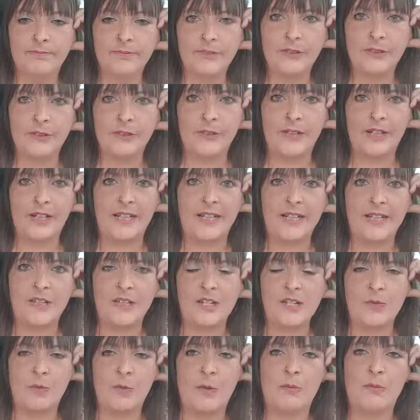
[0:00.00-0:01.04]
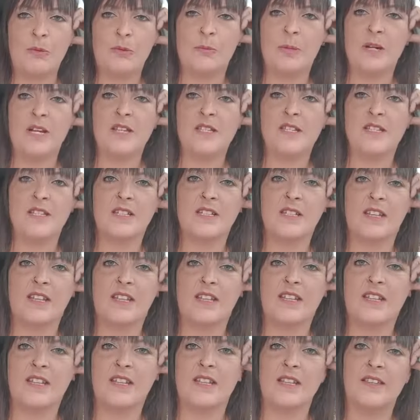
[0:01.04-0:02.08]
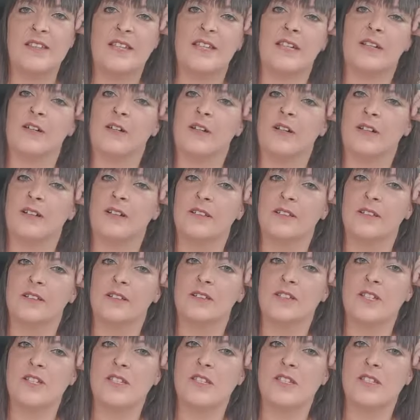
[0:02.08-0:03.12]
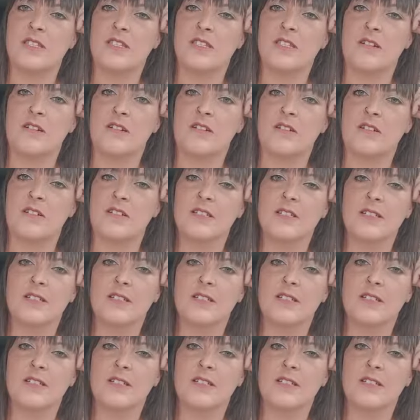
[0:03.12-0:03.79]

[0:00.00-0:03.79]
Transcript: Okay, just one more person and then I think I'll just start.